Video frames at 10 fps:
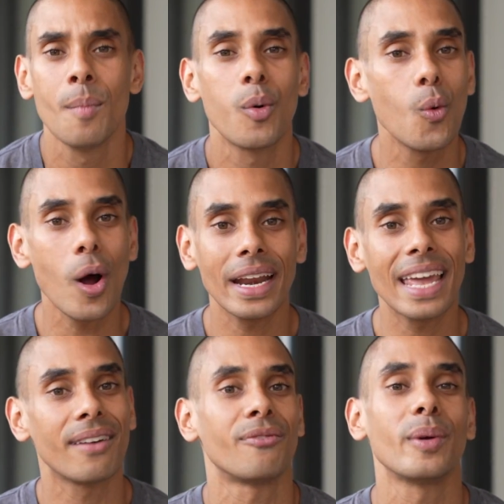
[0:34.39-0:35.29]
But what
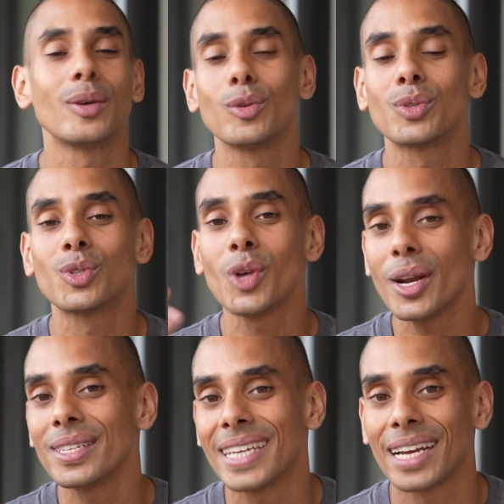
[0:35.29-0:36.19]
if we use
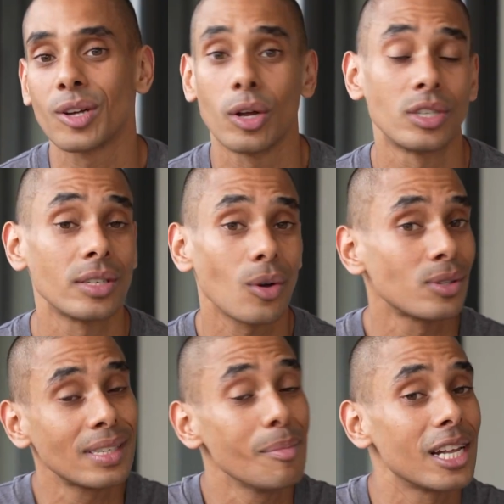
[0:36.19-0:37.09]
certain technologies or
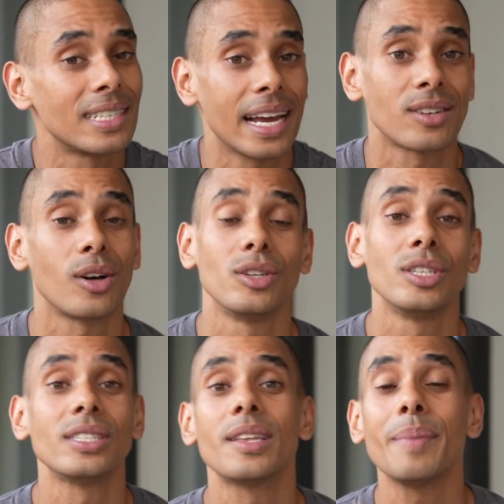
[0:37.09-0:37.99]
similar
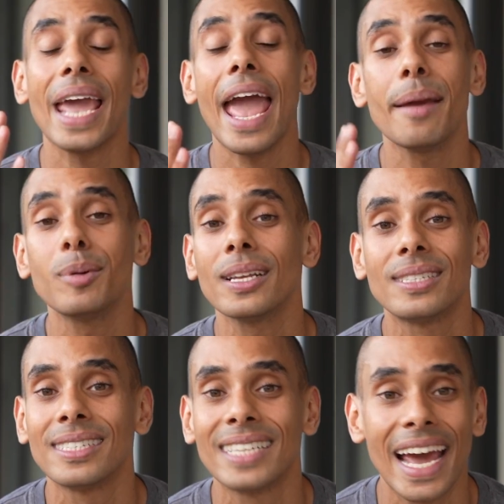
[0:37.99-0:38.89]
technologies to be able to
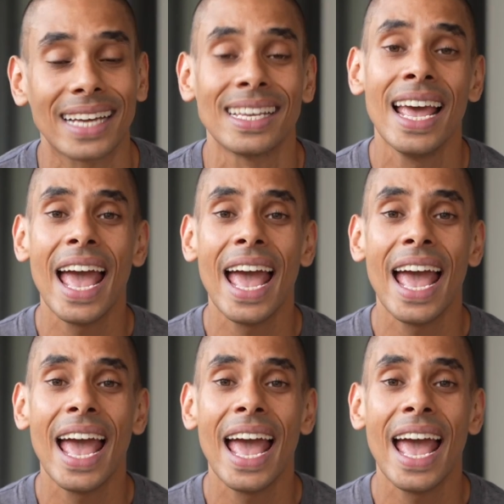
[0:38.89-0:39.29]
detect